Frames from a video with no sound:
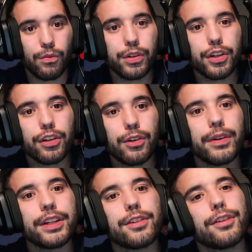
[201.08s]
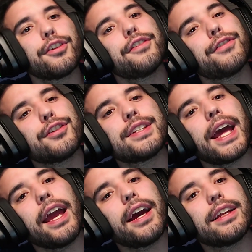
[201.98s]
Well, you're going to learn
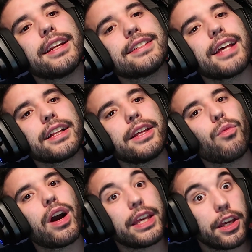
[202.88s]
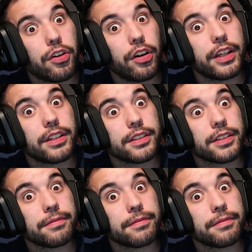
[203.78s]
firsthand exactly why he couldn't.